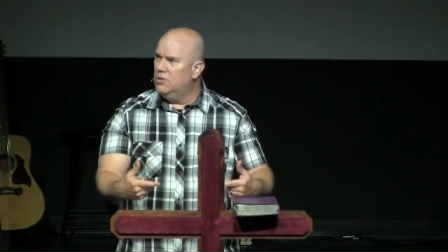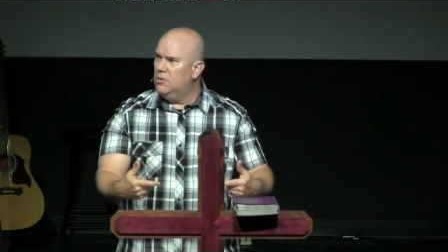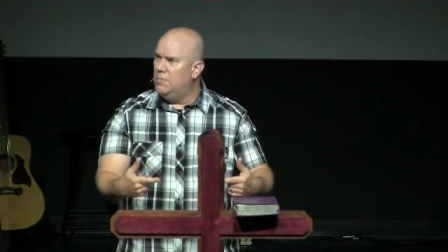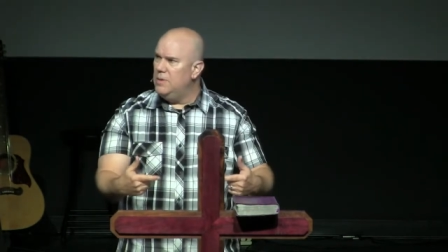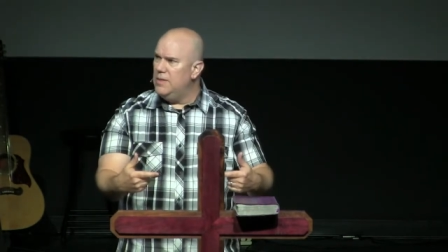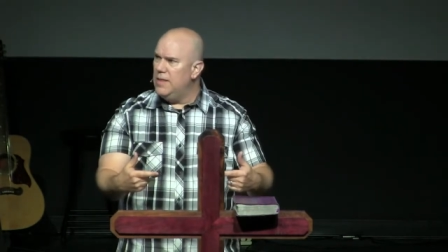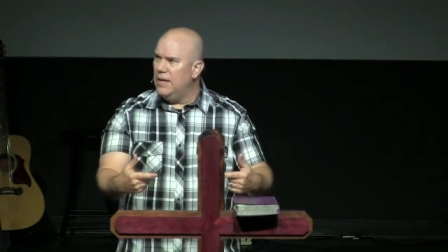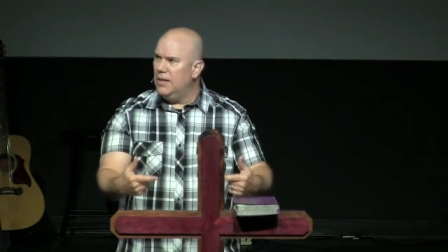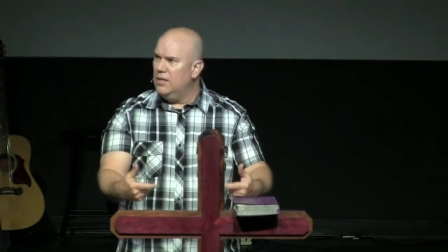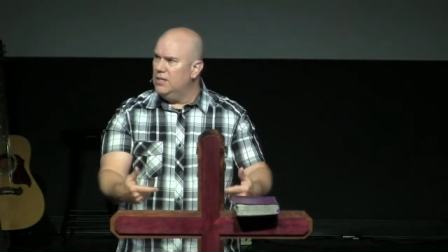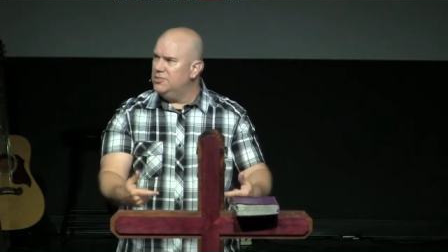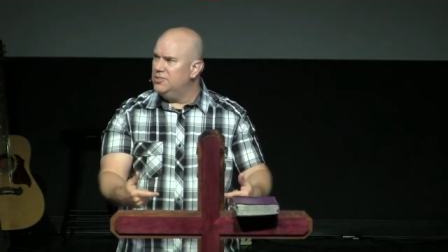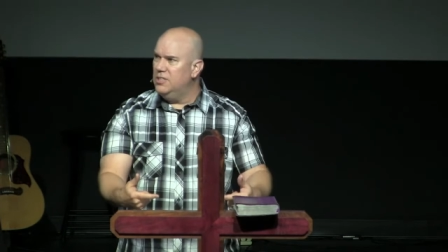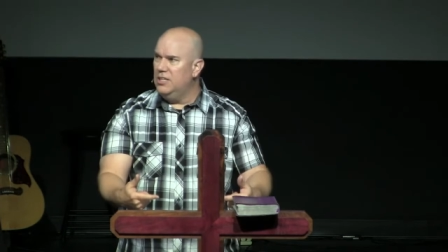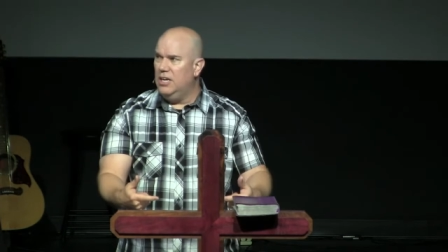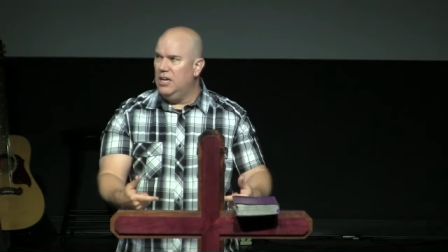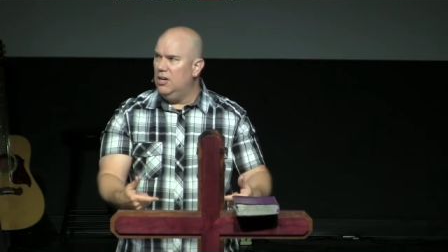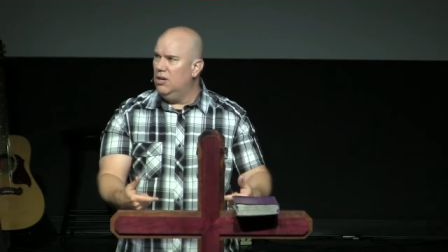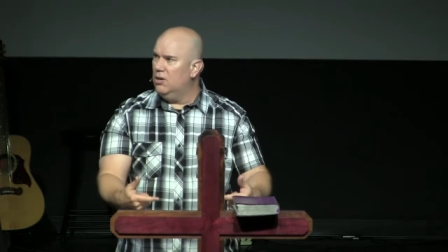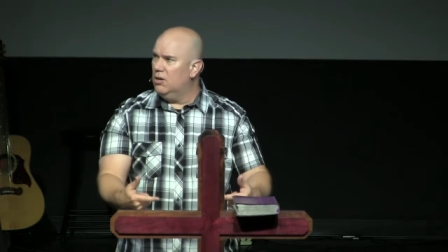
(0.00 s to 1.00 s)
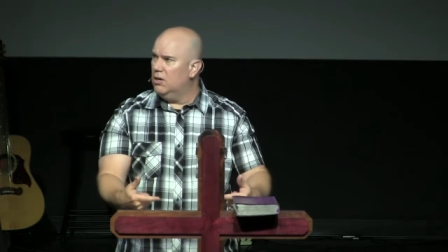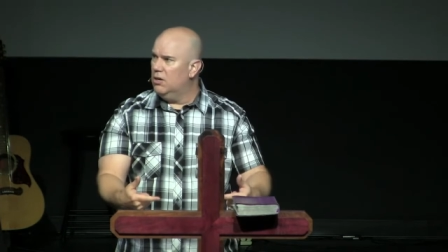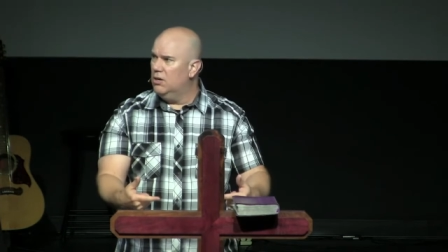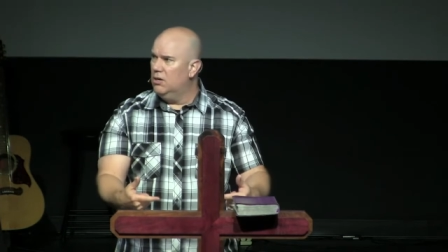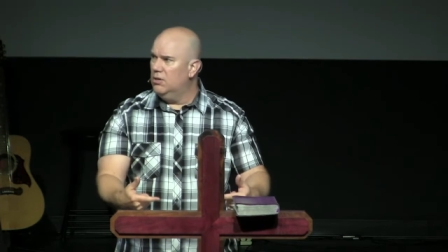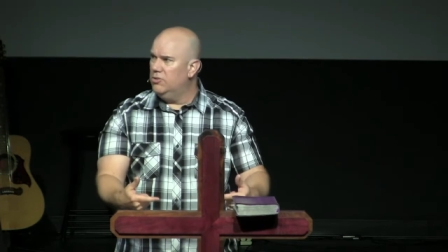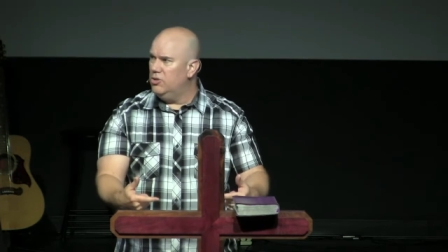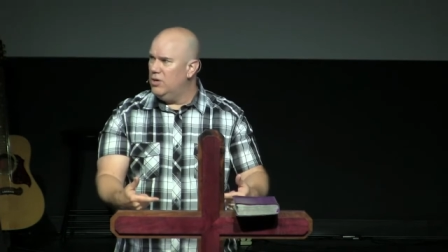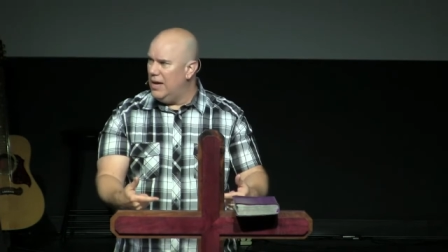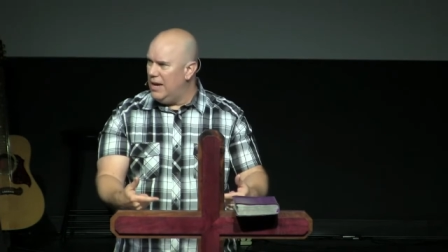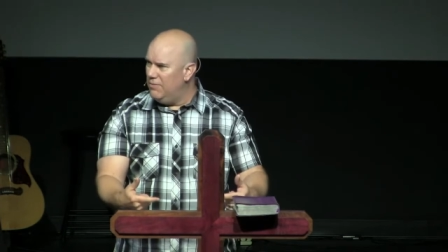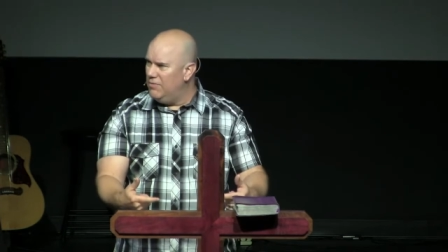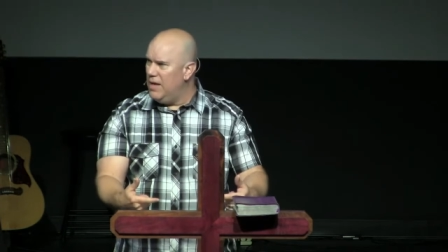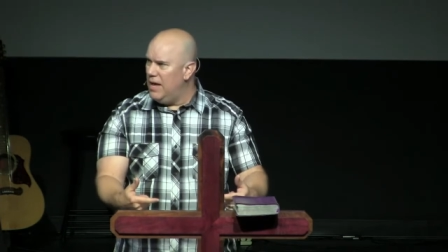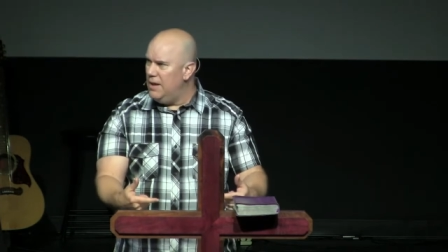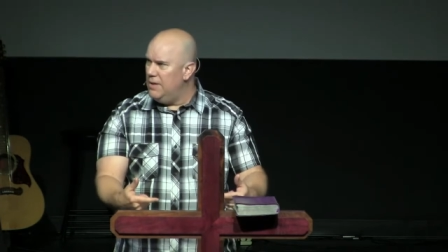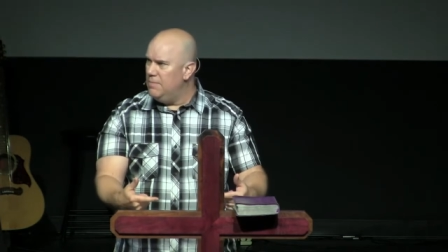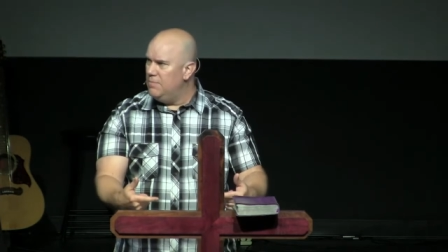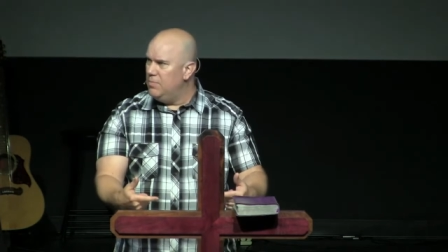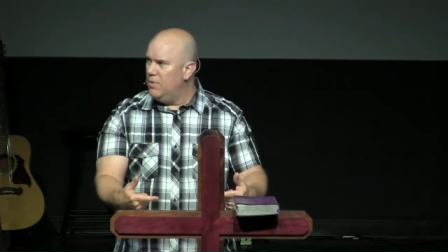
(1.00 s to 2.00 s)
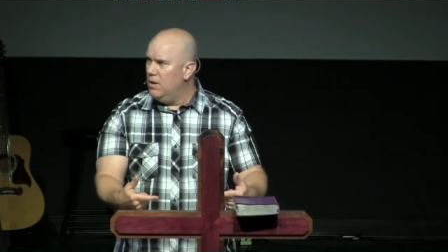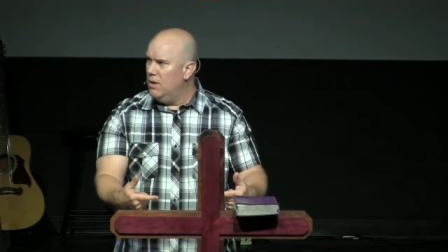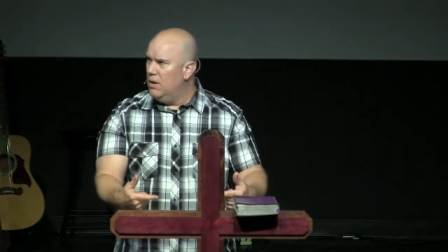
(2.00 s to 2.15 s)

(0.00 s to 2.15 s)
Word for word: to be that listening ear. Do you have that?